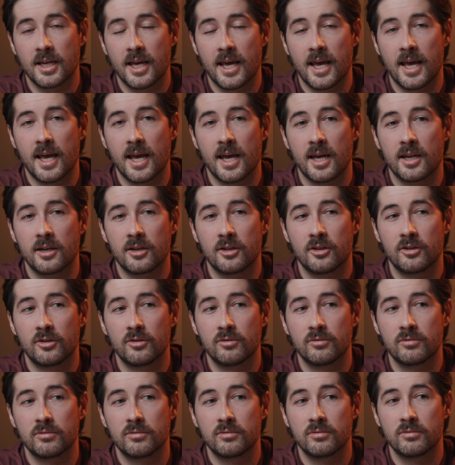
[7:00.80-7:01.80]
and
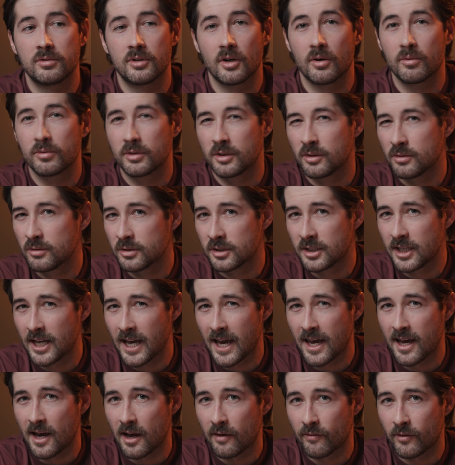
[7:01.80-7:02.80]
you don't use
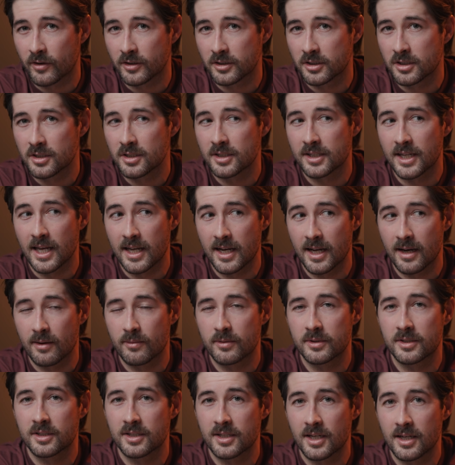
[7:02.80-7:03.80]
the AI functions, then I
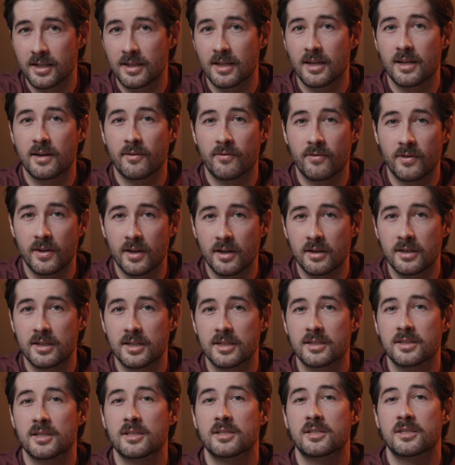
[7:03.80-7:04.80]
would say that Affinity
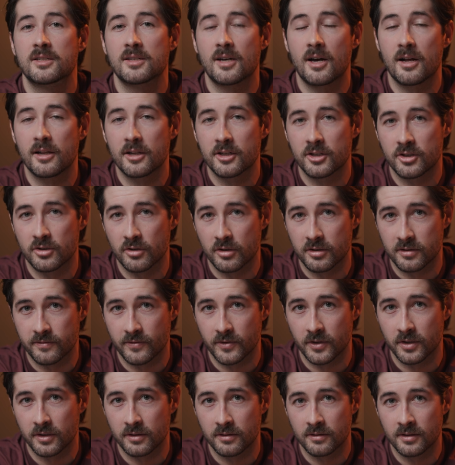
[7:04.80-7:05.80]
is a solid choice
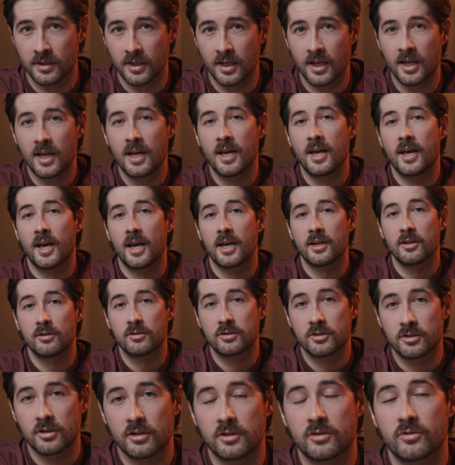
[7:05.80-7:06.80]
for you. And you
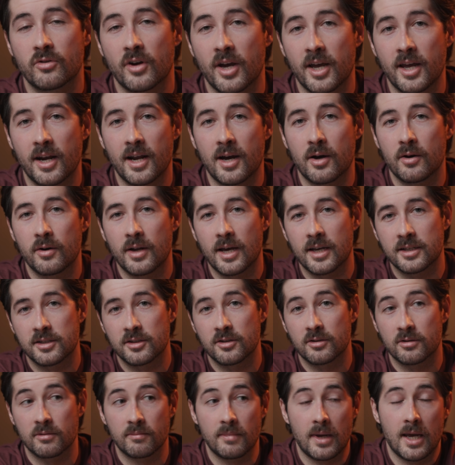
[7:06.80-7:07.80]
should try it out as
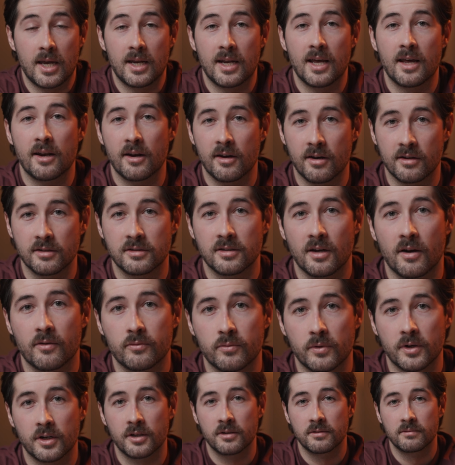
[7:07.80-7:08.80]
your main editing
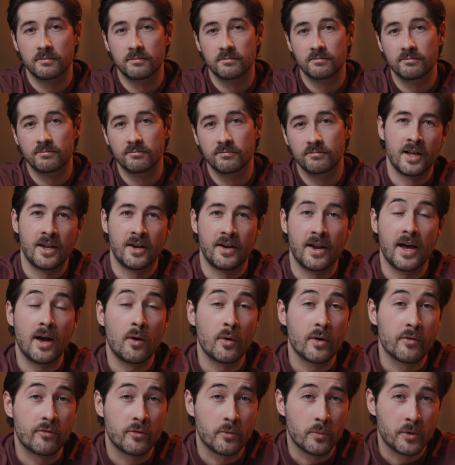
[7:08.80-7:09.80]
software.
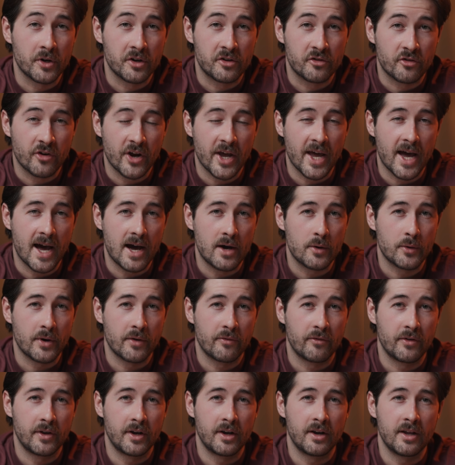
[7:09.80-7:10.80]
Now, if you want to try out
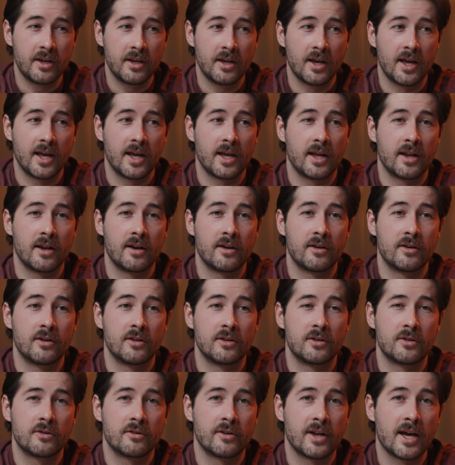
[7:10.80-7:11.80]
Affinity and
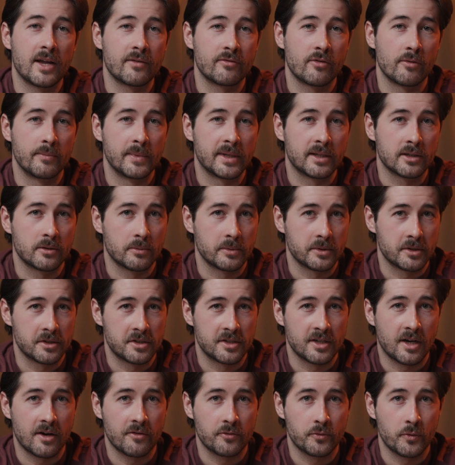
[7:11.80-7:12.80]
you're not familiar with the
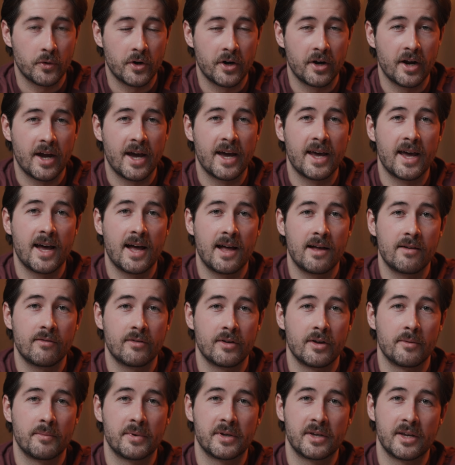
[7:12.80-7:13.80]
software, I
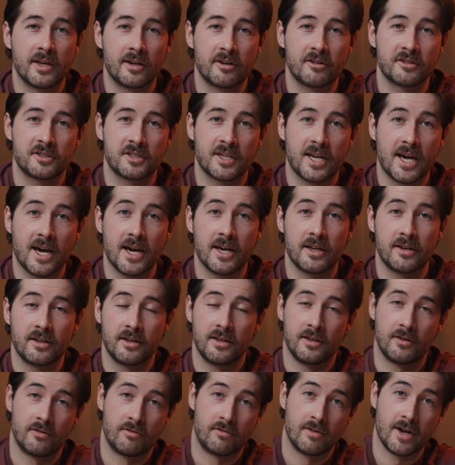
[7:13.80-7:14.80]
have a beginner's guide
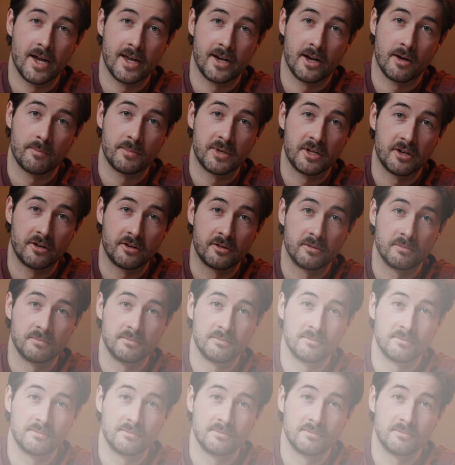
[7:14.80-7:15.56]
right up here.